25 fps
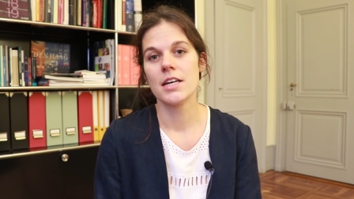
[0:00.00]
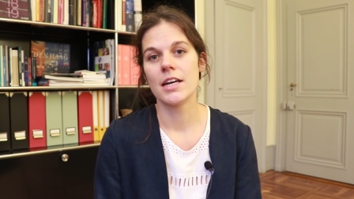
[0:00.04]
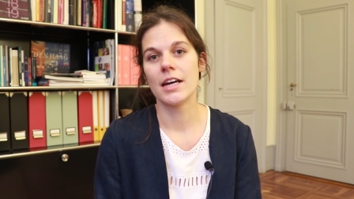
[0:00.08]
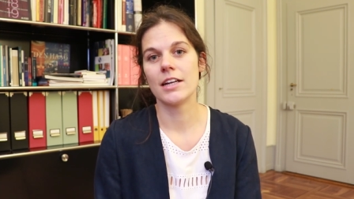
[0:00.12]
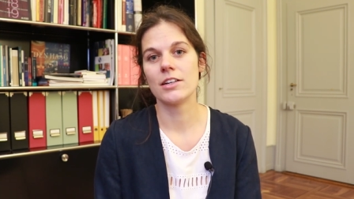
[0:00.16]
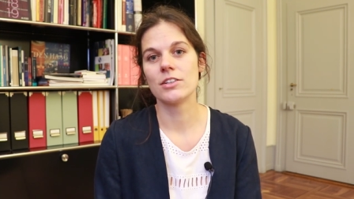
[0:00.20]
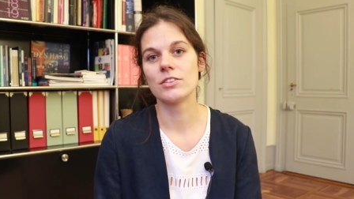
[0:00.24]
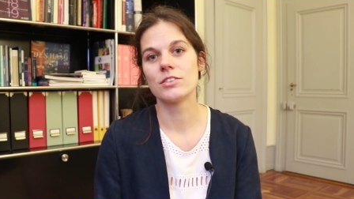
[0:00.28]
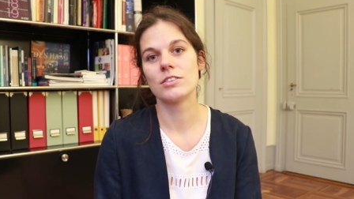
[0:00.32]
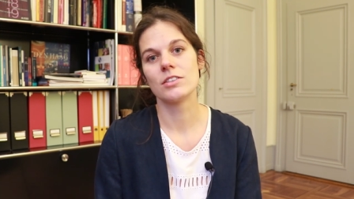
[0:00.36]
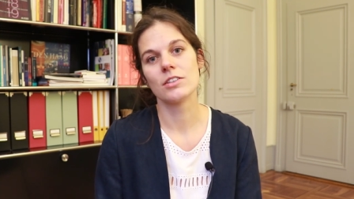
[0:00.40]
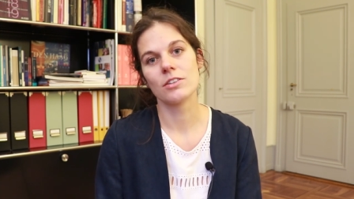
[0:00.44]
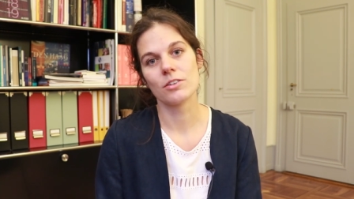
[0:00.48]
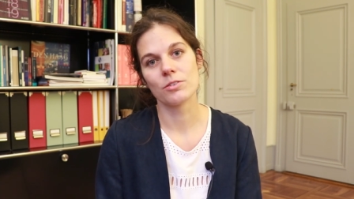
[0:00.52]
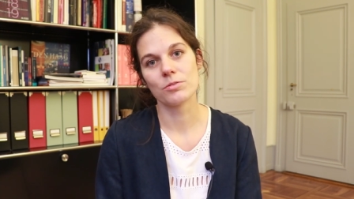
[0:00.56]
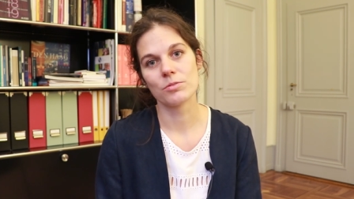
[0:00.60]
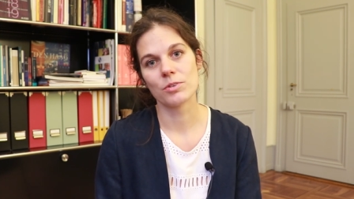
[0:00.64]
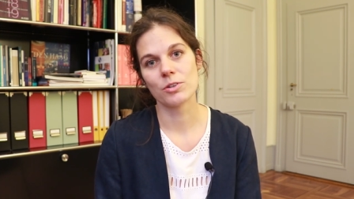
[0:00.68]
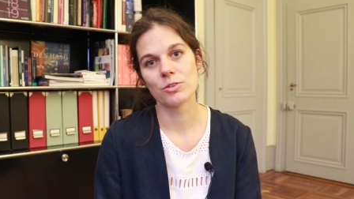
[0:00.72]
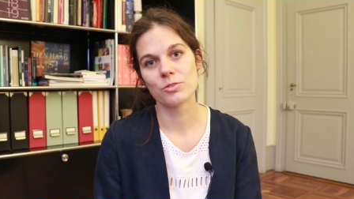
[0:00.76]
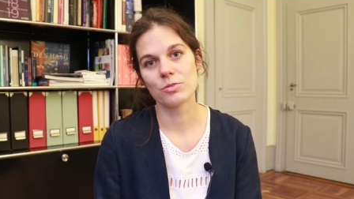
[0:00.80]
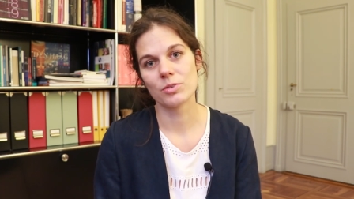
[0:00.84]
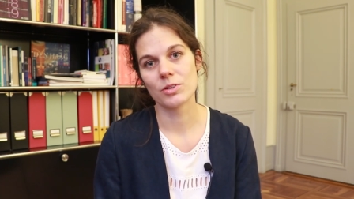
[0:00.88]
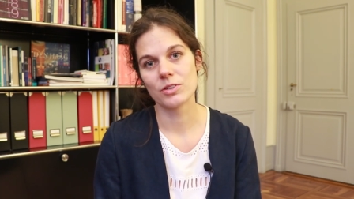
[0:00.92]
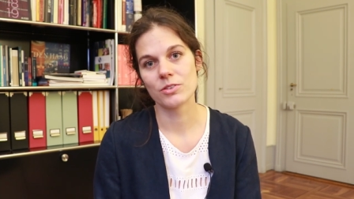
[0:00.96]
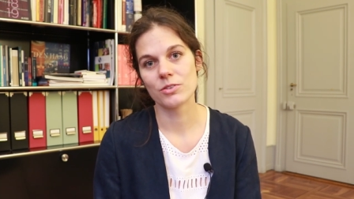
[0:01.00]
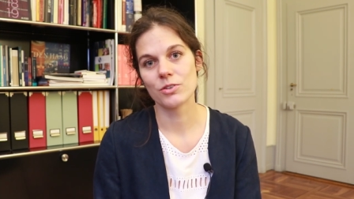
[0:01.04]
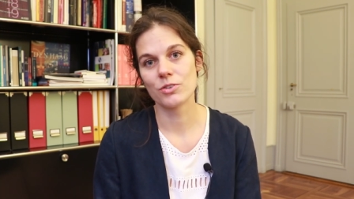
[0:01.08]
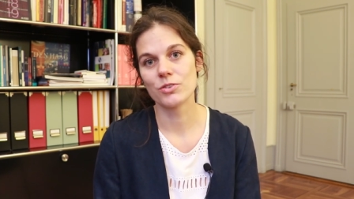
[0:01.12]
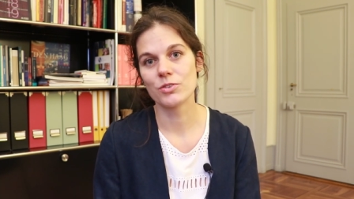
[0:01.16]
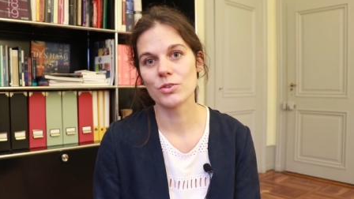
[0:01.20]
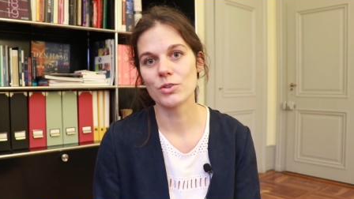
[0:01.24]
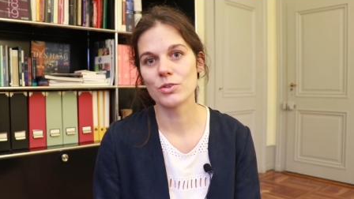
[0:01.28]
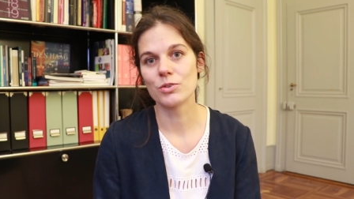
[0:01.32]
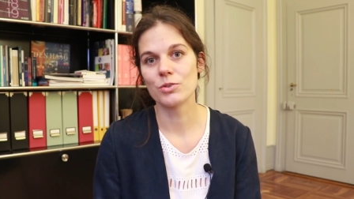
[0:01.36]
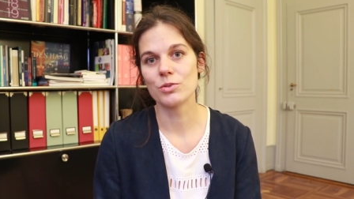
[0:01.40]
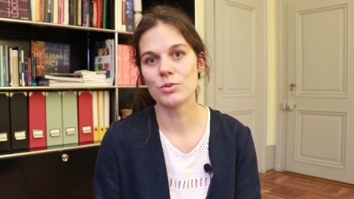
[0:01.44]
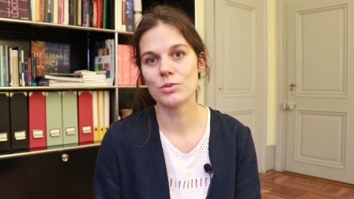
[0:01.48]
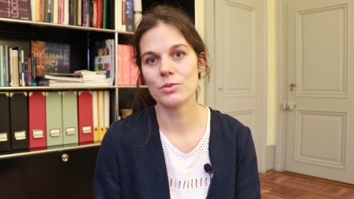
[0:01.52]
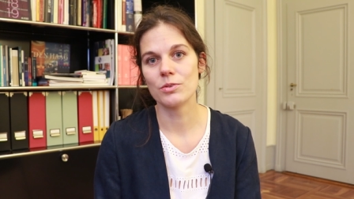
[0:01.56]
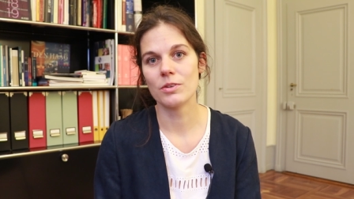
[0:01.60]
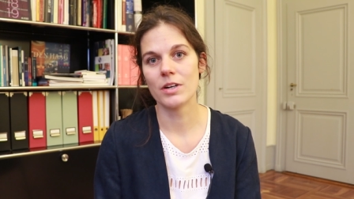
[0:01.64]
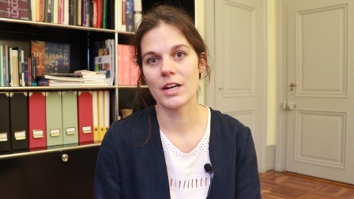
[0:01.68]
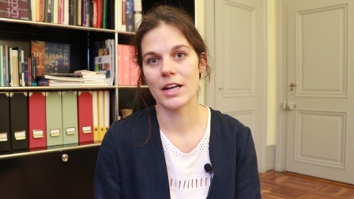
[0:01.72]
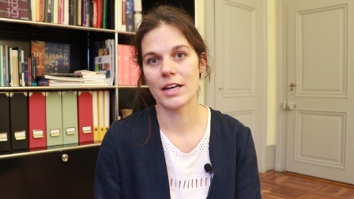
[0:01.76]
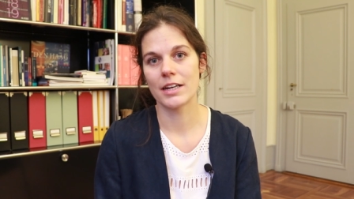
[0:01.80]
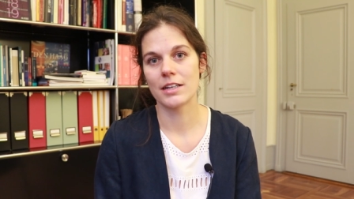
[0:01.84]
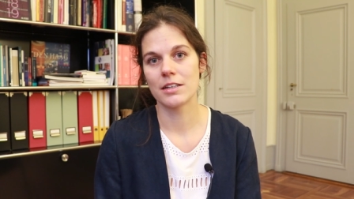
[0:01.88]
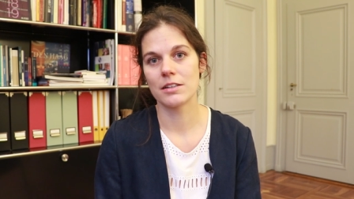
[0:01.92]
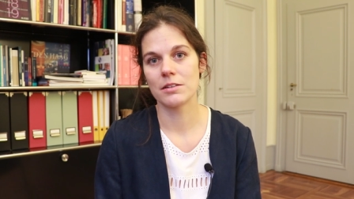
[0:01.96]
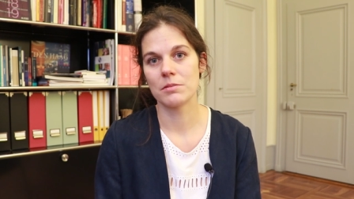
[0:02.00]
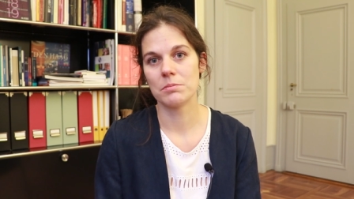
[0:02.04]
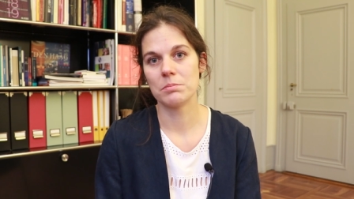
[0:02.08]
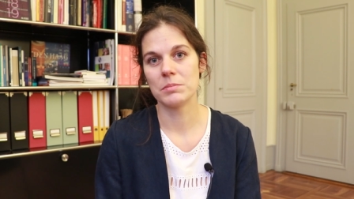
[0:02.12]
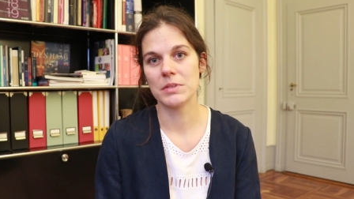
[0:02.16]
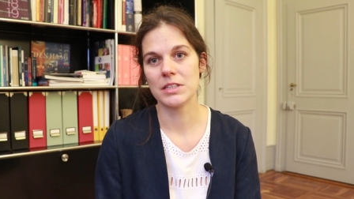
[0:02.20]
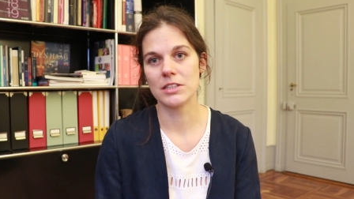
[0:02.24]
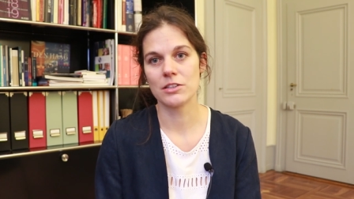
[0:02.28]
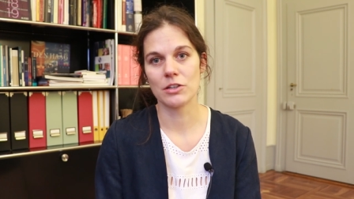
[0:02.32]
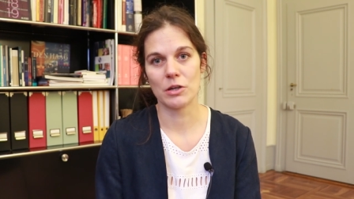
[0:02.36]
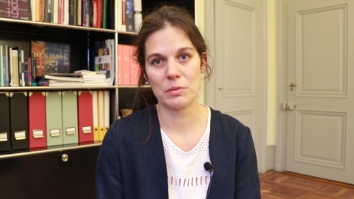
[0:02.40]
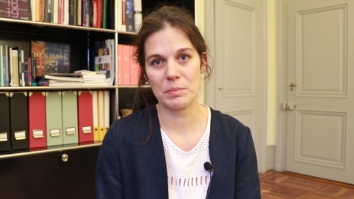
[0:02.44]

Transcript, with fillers: and a second one was also to like meet